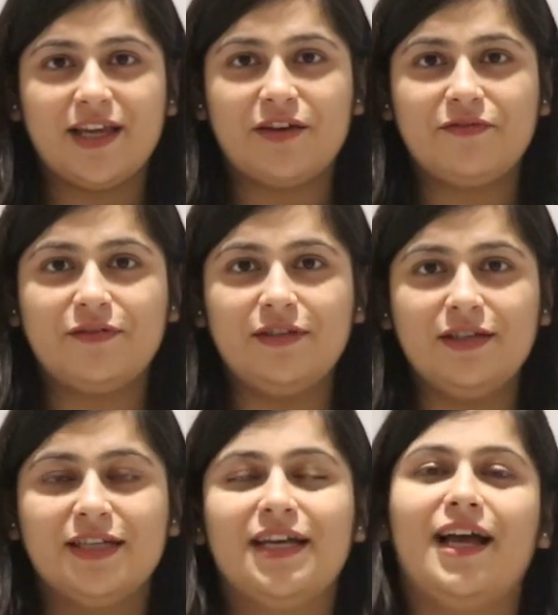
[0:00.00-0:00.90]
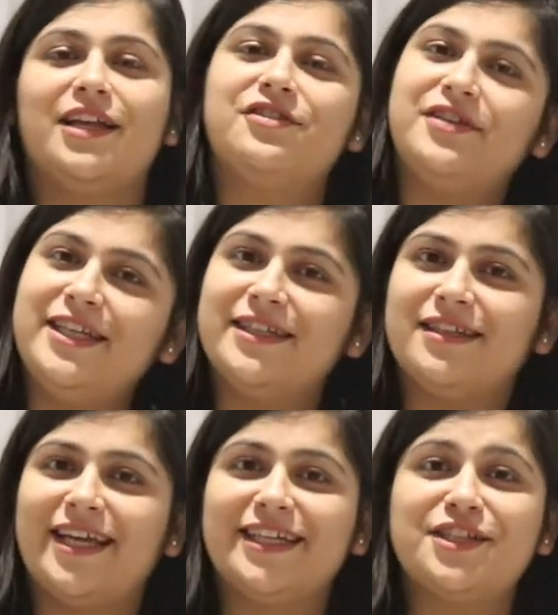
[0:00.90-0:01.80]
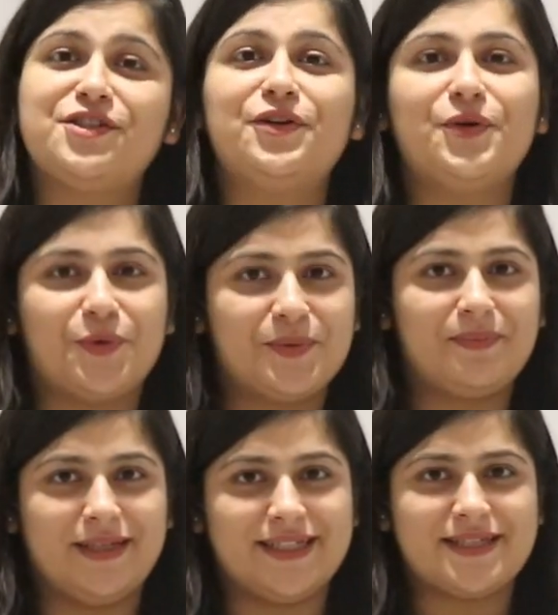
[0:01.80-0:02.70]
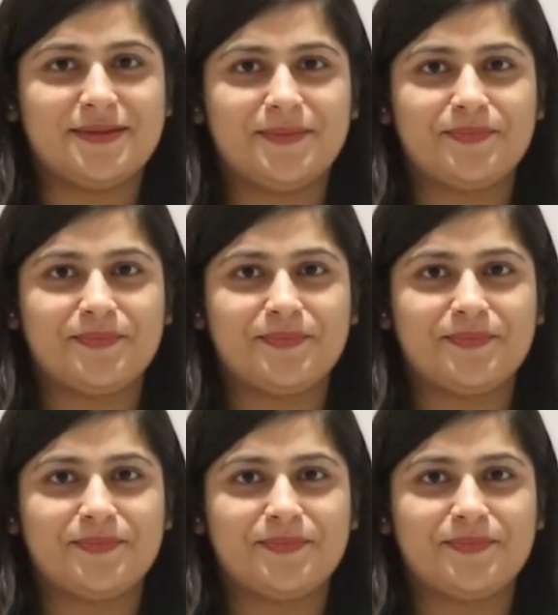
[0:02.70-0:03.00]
careful and treat it like it's your own place.